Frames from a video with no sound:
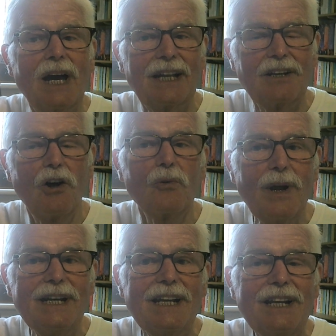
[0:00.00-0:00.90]
And
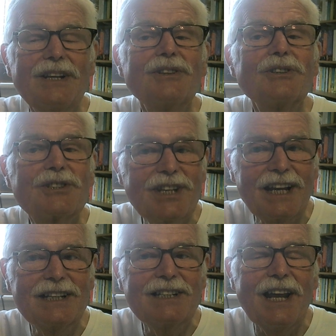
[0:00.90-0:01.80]
already the
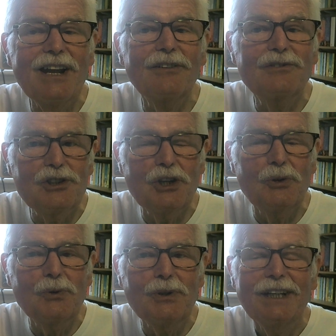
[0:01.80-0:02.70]
second day of
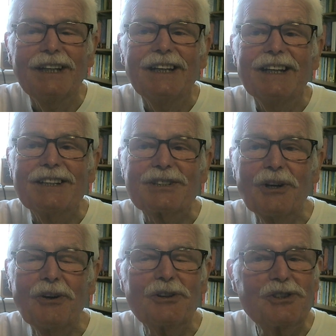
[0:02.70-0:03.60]
June.
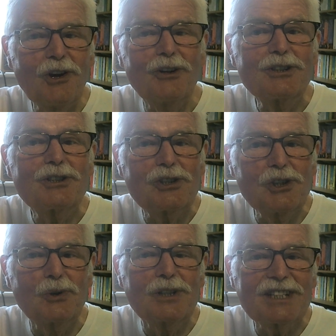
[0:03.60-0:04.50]
So, Joyous
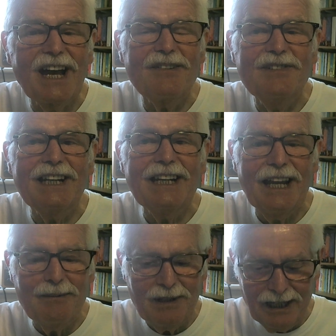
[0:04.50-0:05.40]
June, as I've
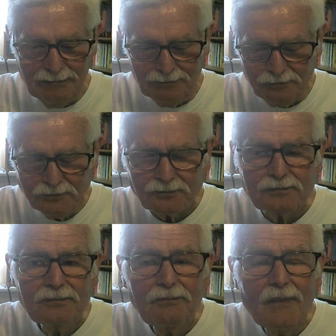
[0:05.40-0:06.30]
nicknamed it.
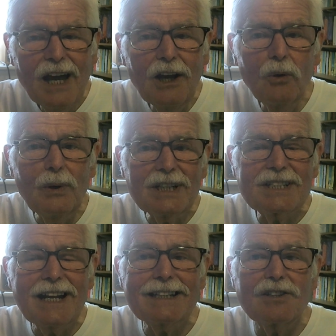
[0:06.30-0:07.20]
I always
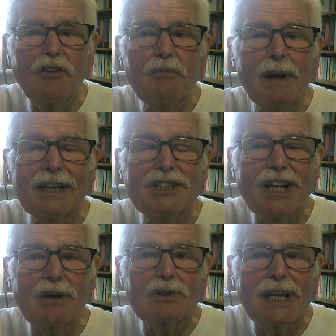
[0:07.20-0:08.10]
start off my
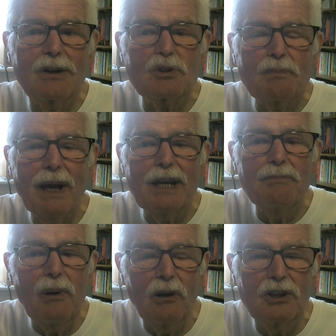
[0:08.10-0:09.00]
shout outs by
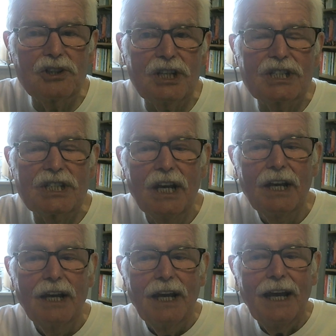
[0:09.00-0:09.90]
apologies
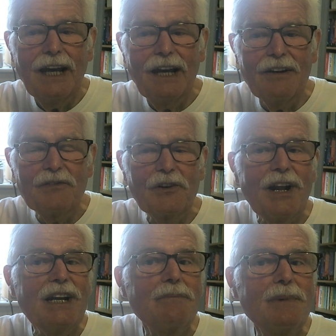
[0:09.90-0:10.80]
uh, for
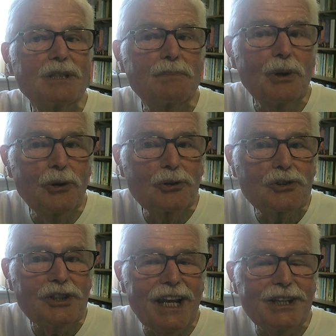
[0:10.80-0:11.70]
any
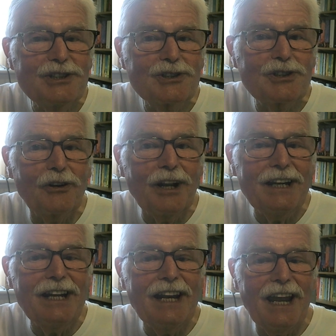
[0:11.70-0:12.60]
mispronunciations on
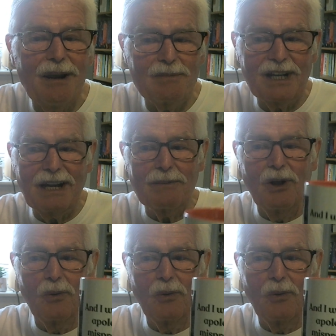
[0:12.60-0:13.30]
any names, and I'm